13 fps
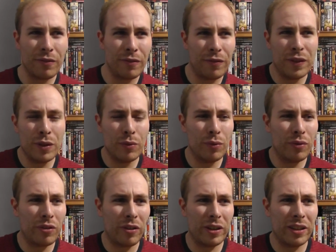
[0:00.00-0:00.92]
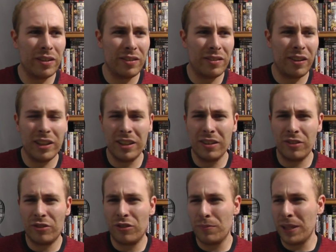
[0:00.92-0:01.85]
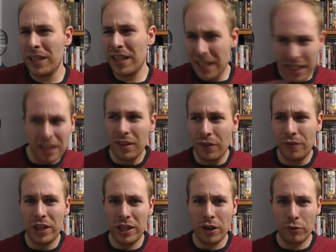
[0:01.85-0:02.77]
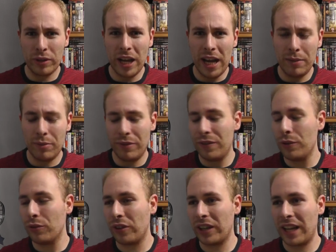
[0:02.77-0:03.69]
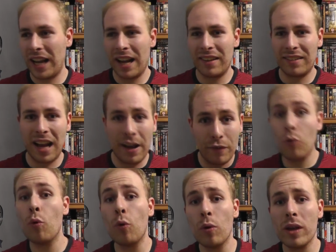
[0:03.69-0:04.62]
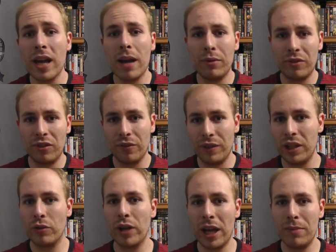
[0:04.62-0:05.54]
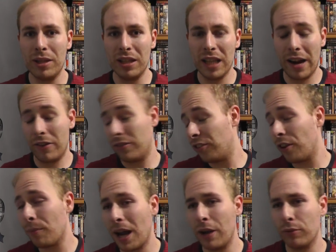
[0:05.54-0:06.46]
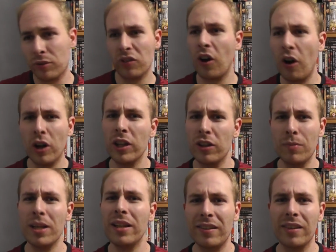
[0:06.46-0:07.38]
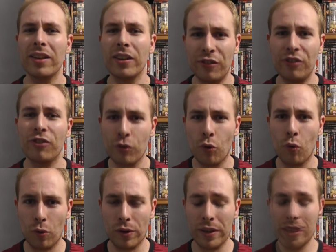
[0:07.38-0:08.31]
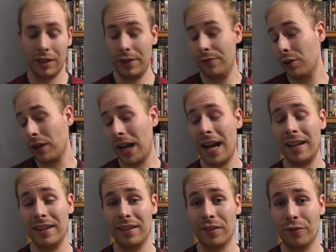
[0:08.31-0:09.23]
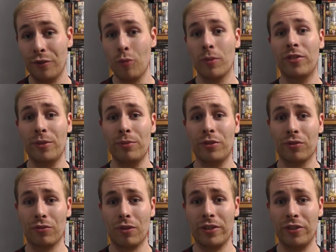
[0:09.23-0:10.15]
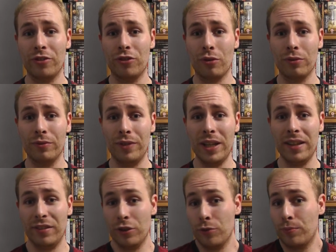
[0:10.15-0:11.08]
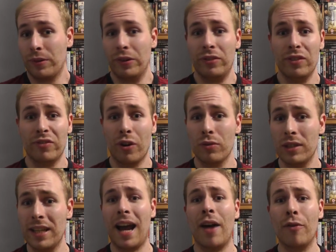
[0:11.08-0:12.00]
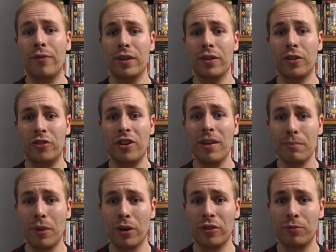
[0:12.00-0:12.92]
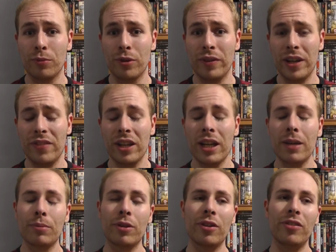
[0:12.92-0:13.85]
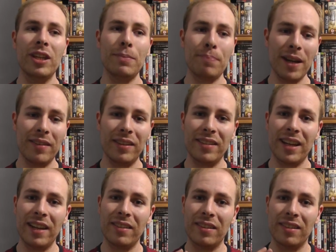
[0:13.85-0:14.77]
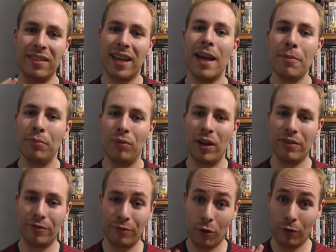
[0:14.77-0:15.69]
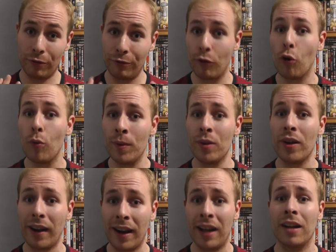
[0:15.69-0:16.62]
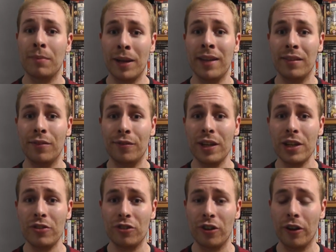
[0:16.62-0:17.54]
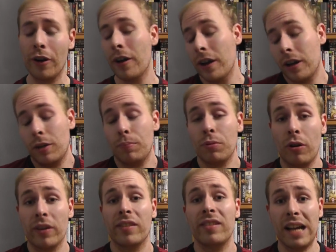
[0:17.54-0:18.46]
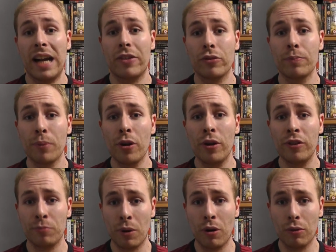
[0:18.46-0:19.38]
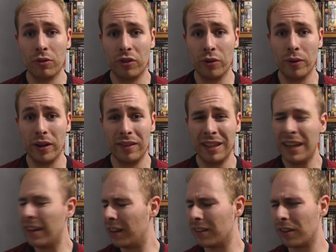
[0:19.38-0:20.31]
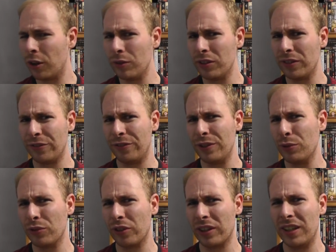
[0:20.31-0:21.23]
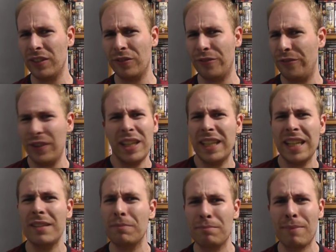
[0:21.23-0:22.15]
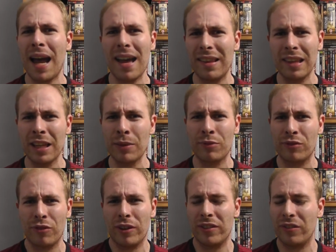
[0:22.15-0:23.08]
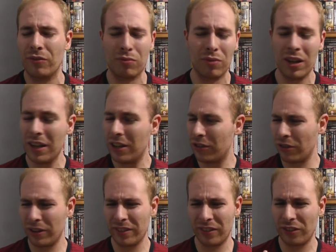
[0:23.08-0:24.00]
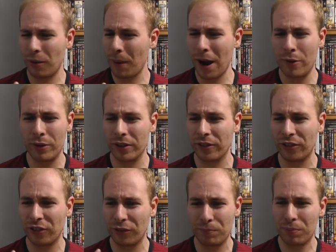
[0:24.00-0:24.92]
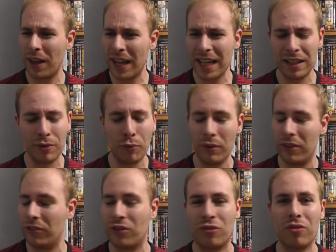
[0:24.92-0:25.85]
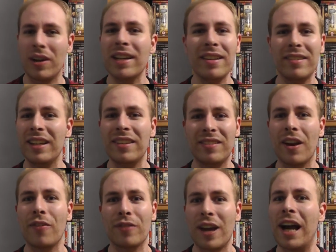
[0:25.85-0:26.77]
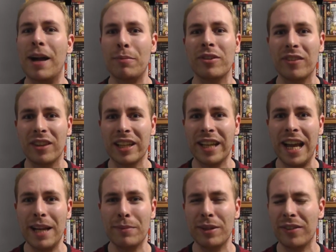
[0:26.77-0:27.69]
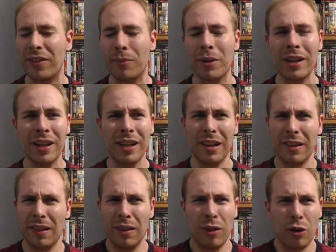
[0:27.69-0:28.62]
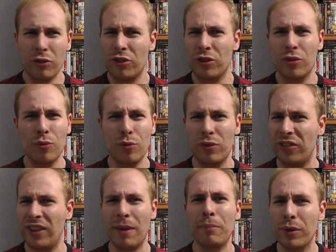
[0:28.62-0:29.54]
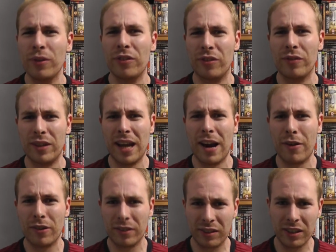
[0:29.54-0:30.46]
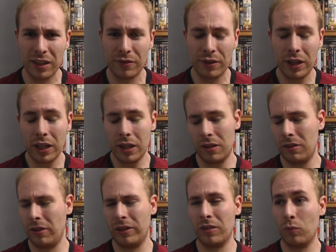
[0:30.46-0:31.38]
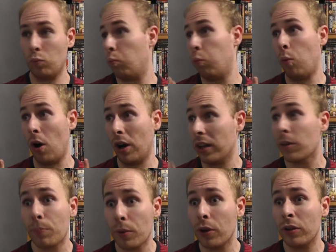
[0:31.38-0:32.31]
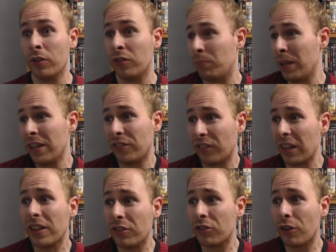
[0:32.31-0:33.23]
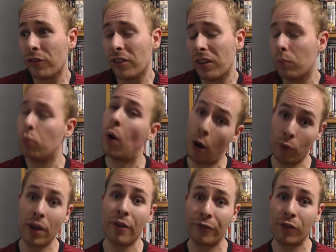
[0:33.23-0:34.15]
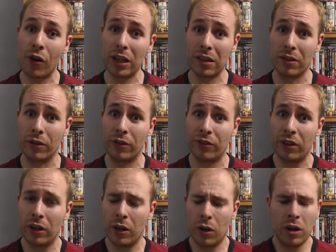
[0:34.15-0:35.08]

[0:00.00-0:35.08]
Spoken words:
feels like something that should be in the video game. It feels like it has to have all the elements of the video game in there and somehow tie them into this story. And you've got to hand it to former Simpsons writer John Vitti, who previously wrote the Alvin and the Chipmunks movies, because he basically takes the template for a formula animated feature and applies the Angry Birds mold to it. At times it feels like he's filling in Mad Libs, trying to somehow explain all this crazy stuff that happens in the game in some logical semblance of a narrative. Like, why are the birds being slingshotted? Well, they're flightless.